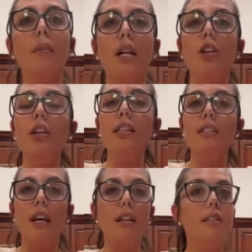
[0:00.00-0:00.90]
that you're
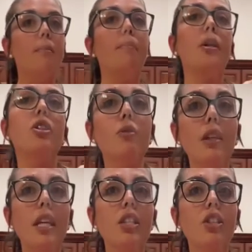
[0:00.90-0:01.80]
excited to build a
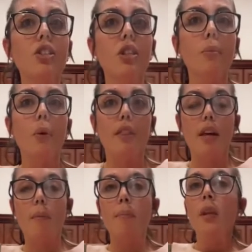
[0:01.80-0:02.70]
relationship with
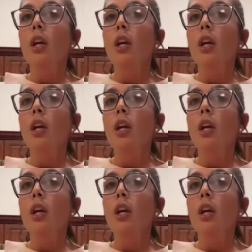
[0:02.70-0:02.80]
them,